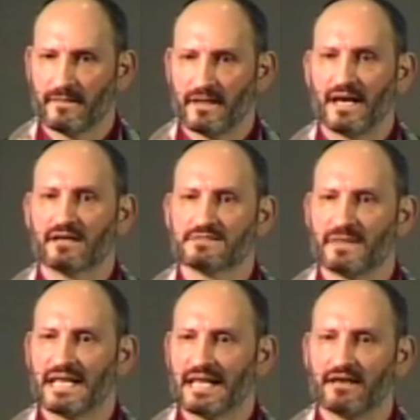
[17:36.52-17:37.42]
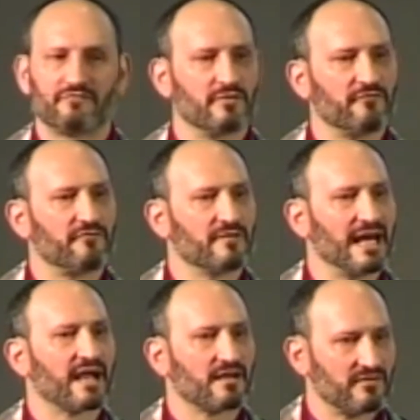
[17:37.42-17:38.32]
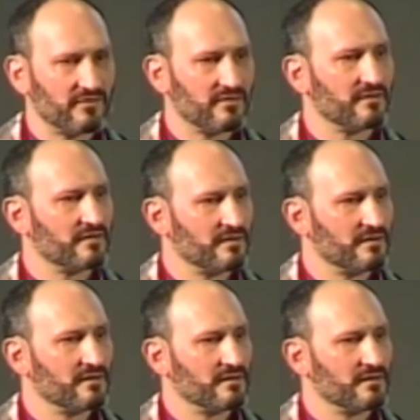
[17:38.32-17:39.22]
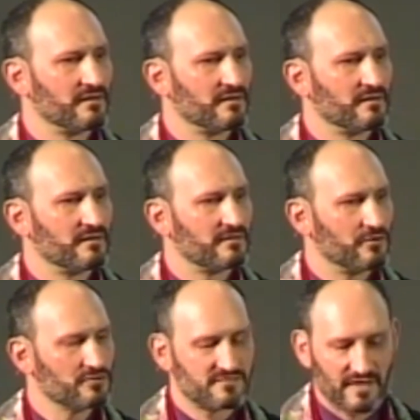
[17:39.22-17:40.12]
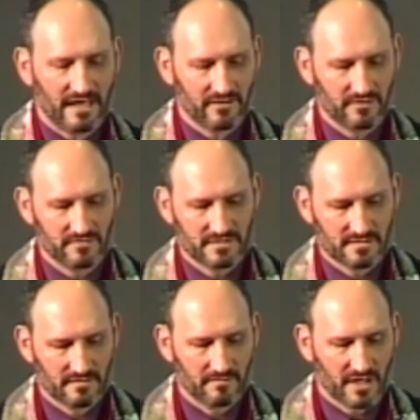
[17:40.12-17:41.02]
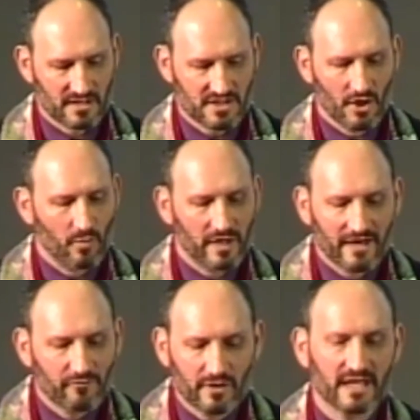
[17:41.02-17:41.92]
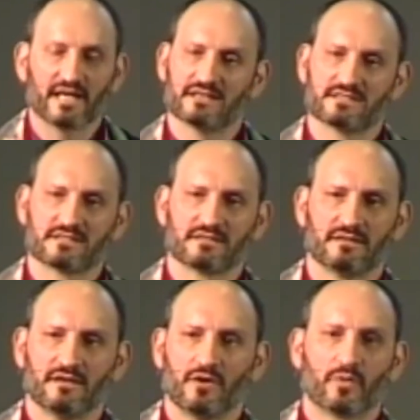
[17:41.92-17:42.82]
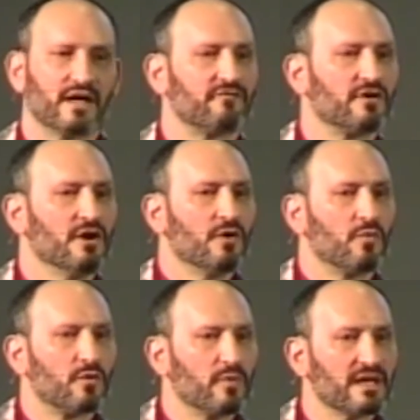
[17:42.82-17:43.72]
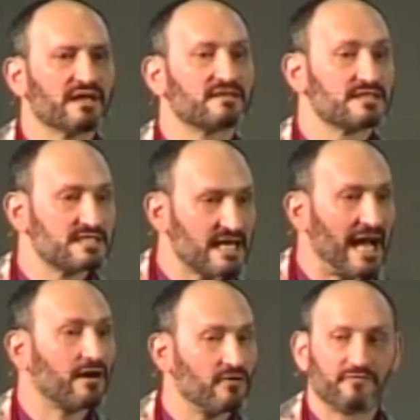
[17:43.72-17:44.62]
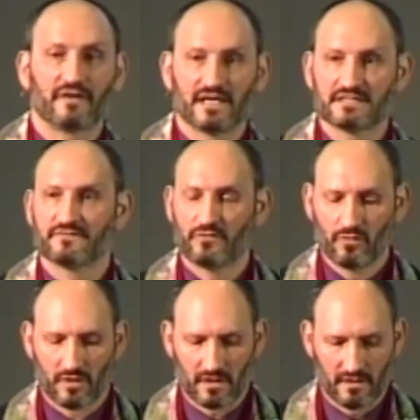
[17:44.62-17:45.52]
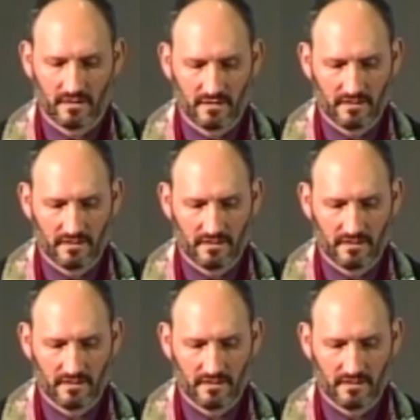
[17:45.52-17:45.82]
And how does my life reflect those values? Because whatever it is, whatever we're willing to sacrifice for,